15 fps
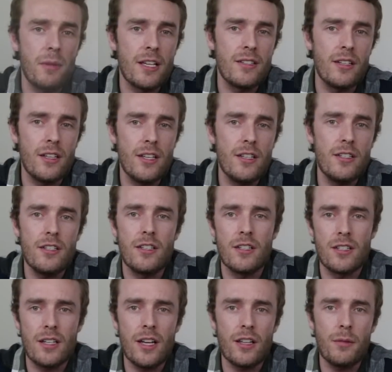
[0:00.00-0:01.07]
makes it easier to
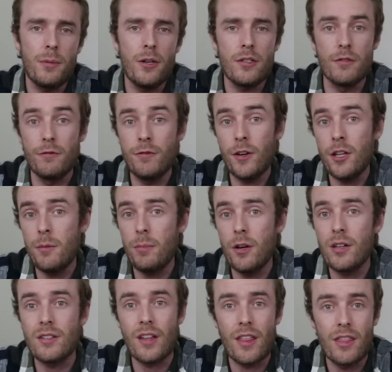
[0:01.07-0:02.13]
select the parts and find the
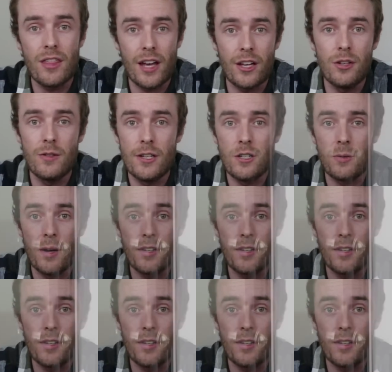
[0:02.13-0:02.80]
parts that you need to